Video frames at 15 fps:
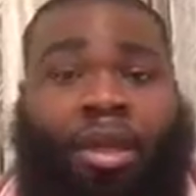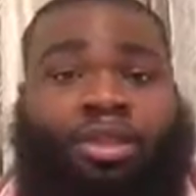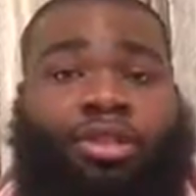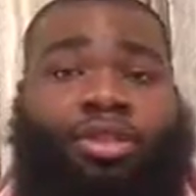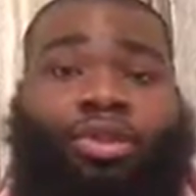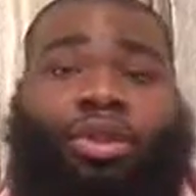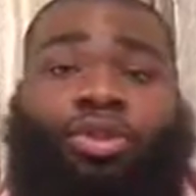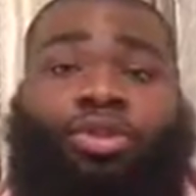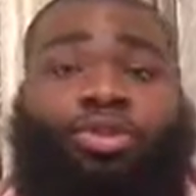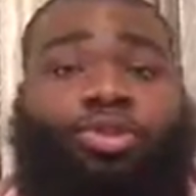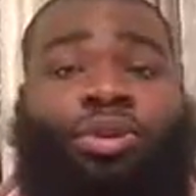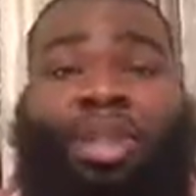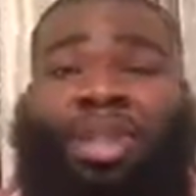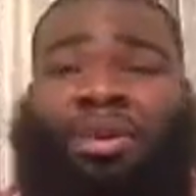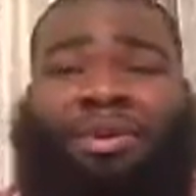So the
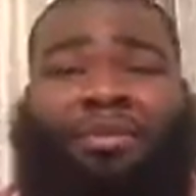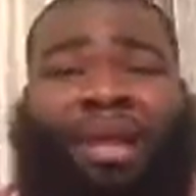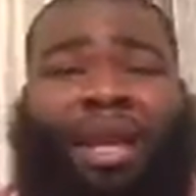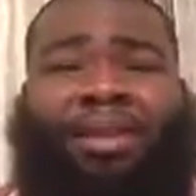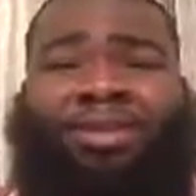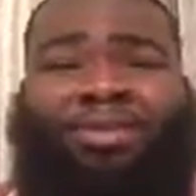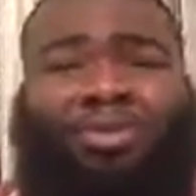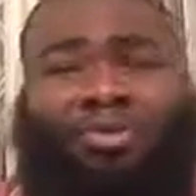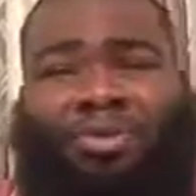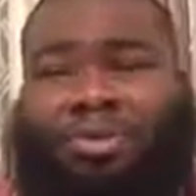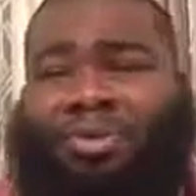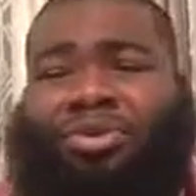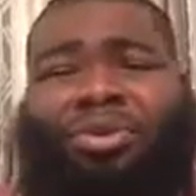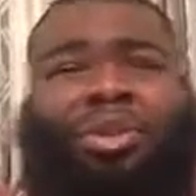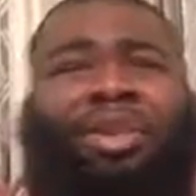dude telling him like, dude,
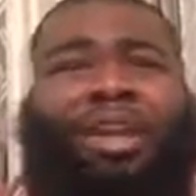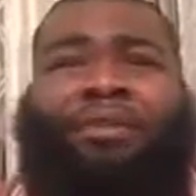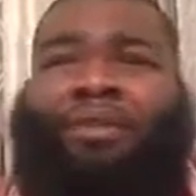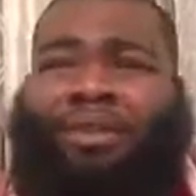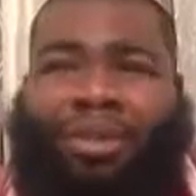you're never